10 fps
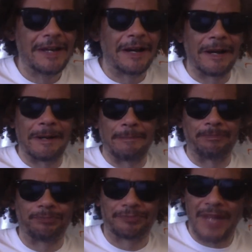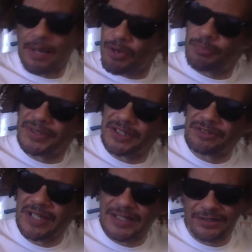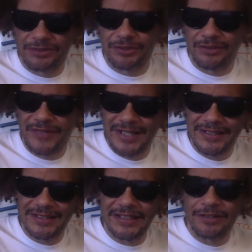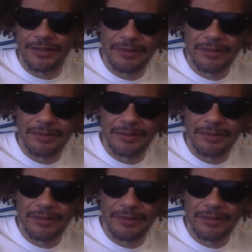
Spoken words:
I'm hoping that you guys don't turn violent either,